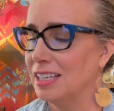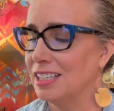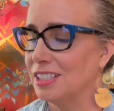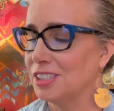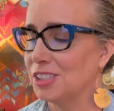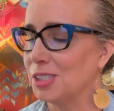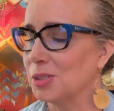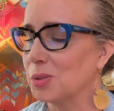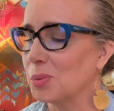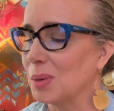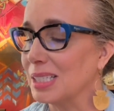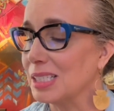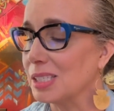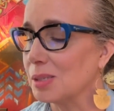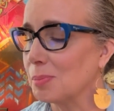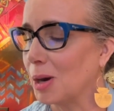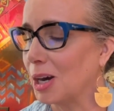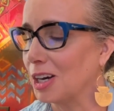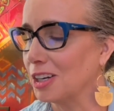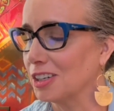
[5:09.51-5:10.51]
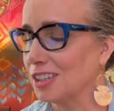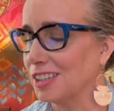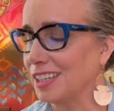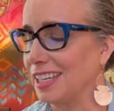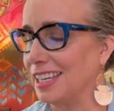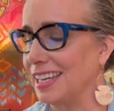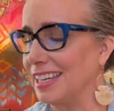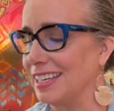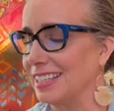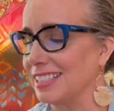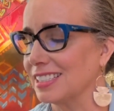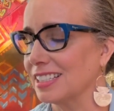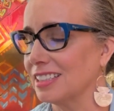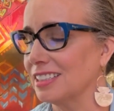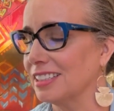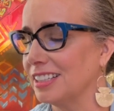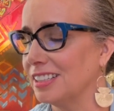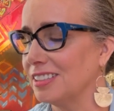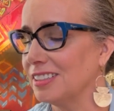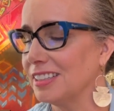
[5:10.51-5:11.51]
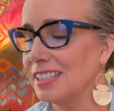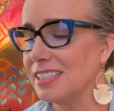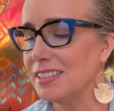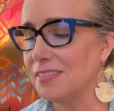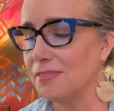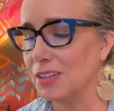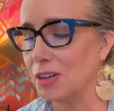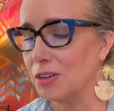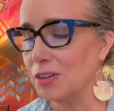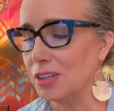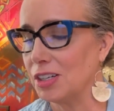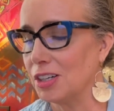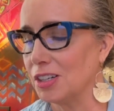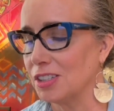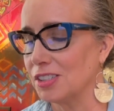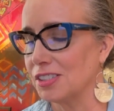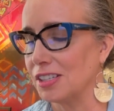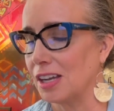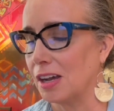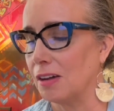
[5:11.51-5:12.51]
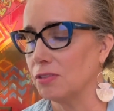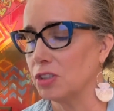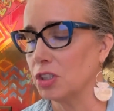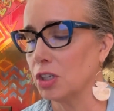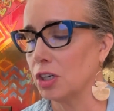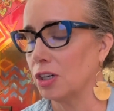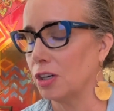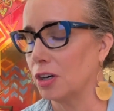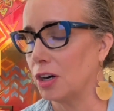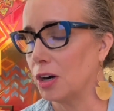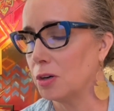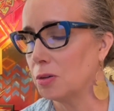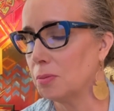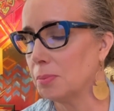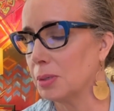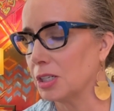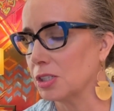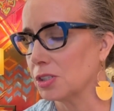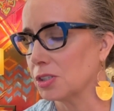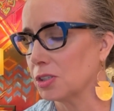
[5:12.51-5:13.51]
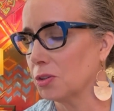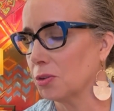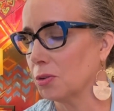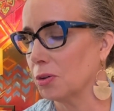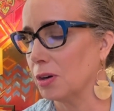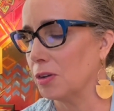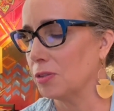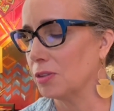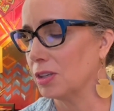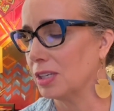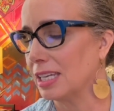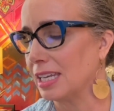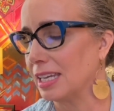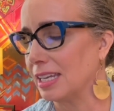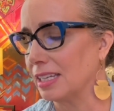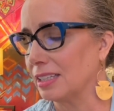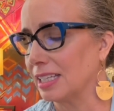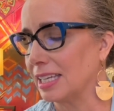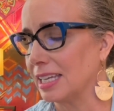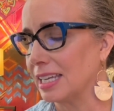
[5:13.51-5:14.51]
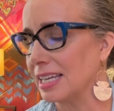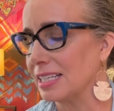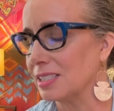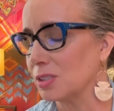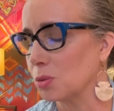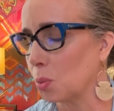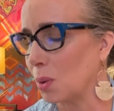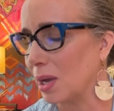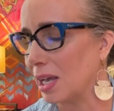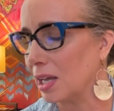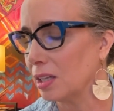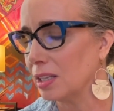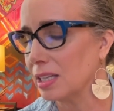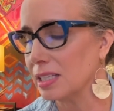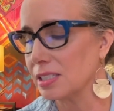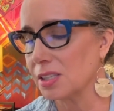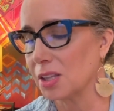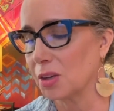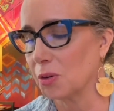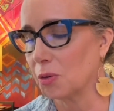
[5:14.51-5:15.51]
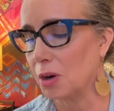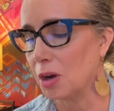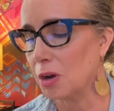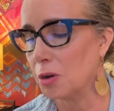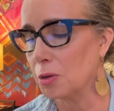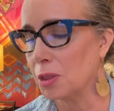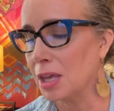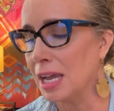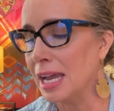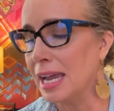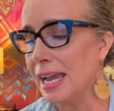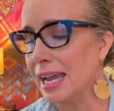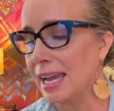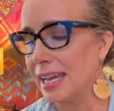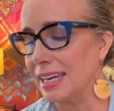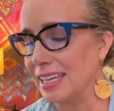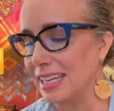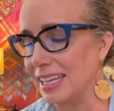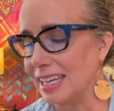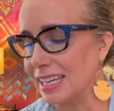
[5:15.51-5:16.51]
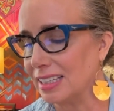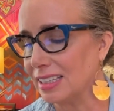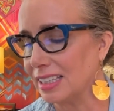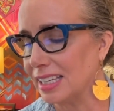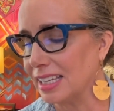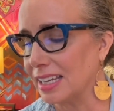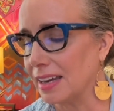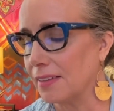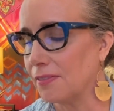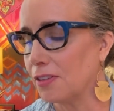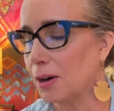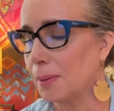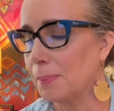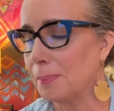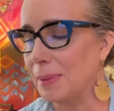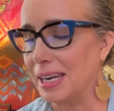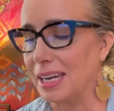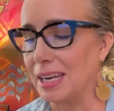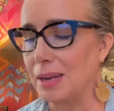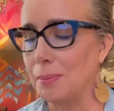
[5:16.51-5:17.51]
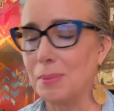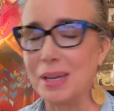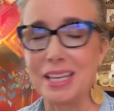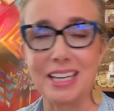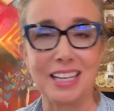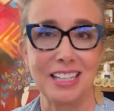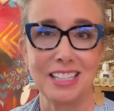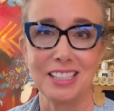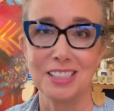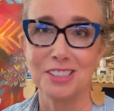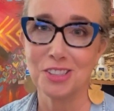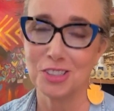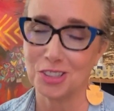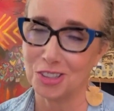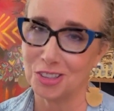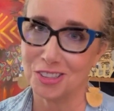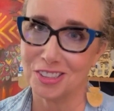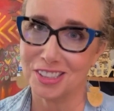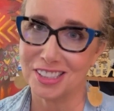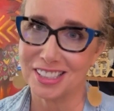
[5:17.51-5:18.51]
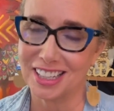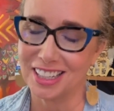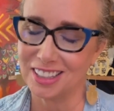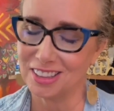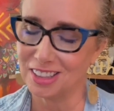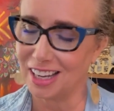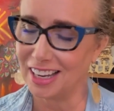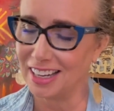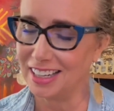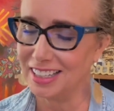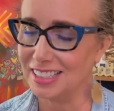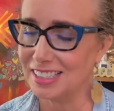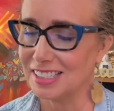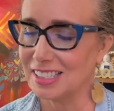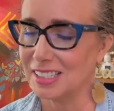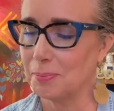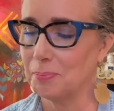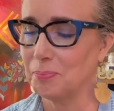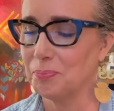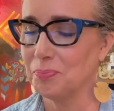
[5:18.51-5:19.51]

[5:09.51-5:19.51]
She's one smart cookie and has clearly devoted herself to her own personal growth and healing, as well as the growth and healing of her many, many students and clients.